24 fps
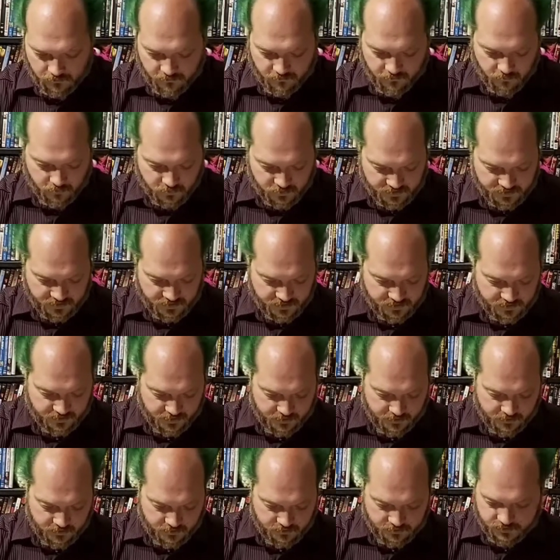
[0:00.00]
Four
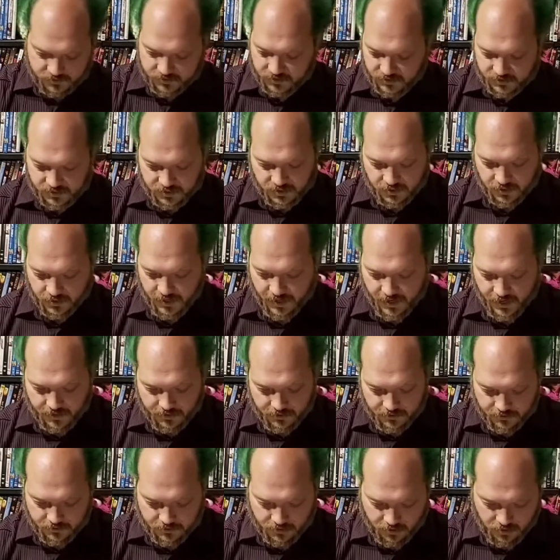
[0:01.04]
C-cells. That's going to
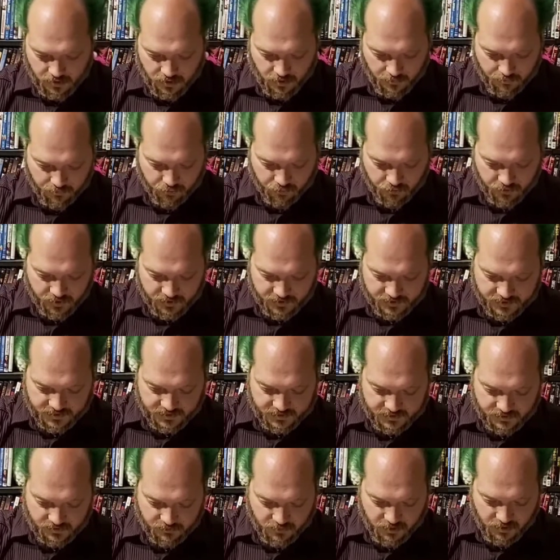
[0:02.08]
add a pretty
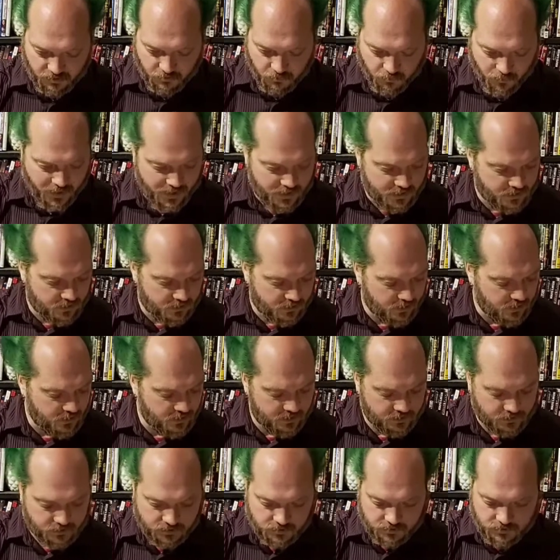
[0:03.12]
decent amount of weight to
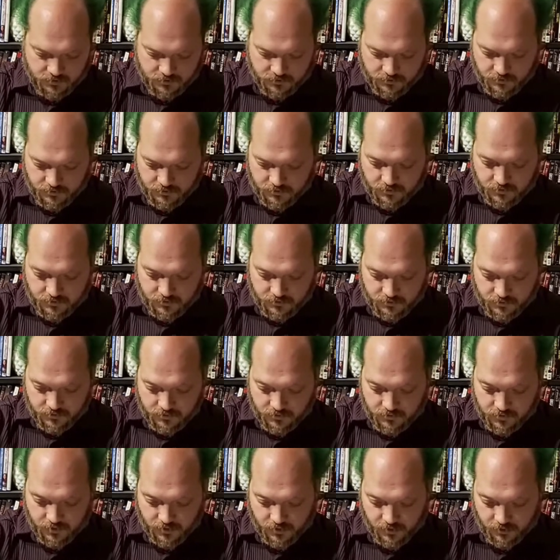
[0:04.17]
this.
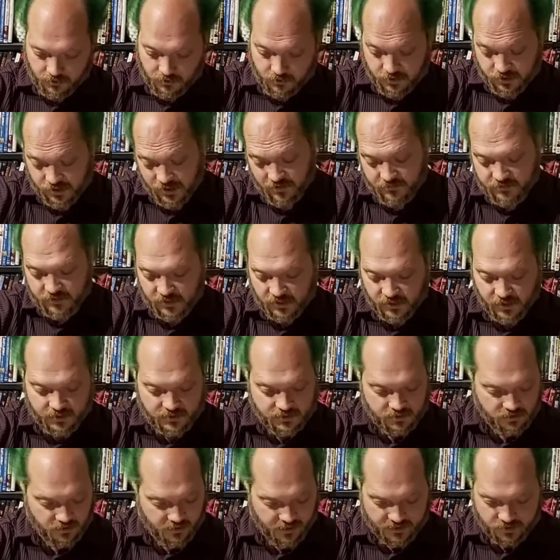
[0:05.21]
Gives it a
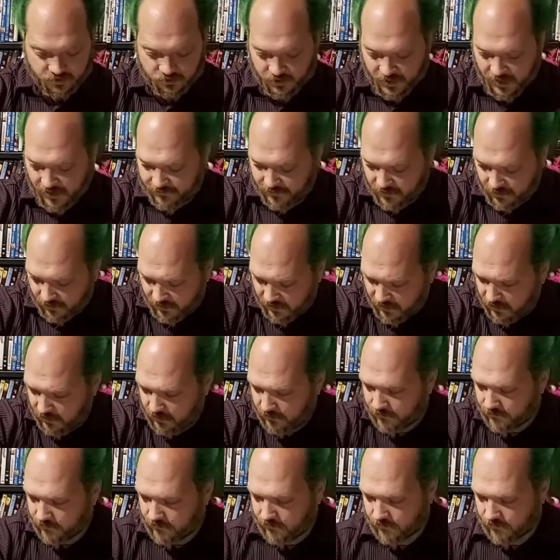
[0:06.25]
nice little extra heft, I think.